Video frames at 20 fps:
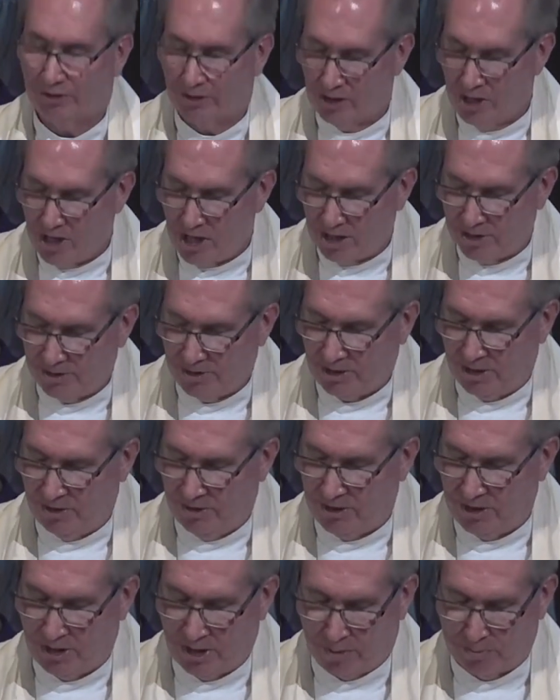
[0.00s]
locked
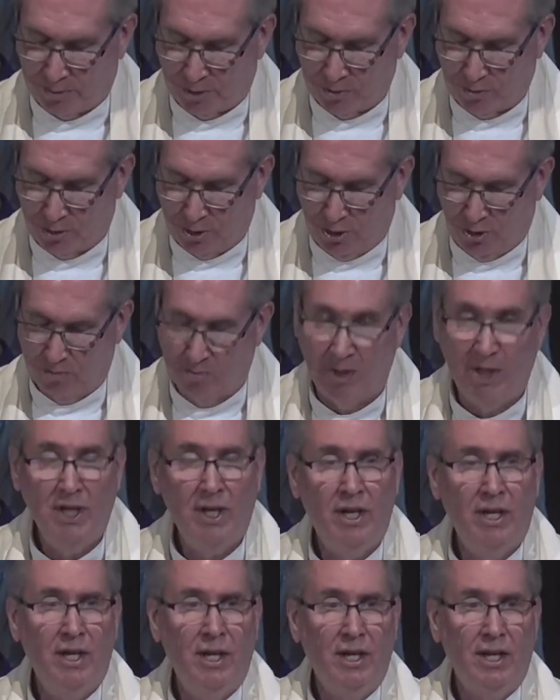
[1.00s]
in the upper room
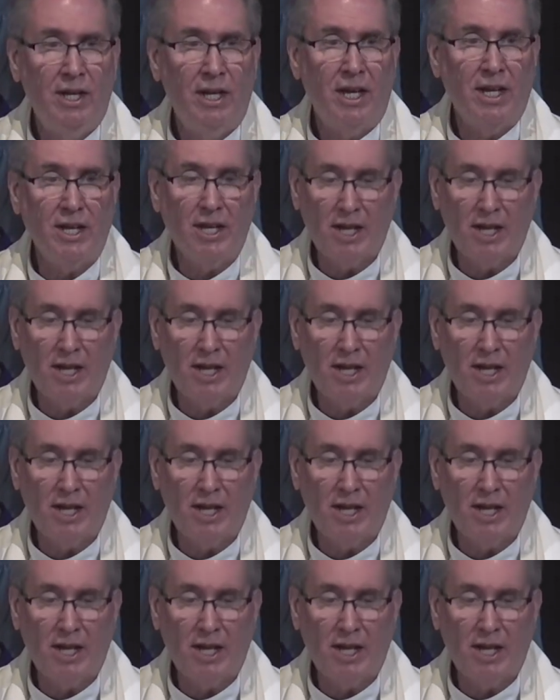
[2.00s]
and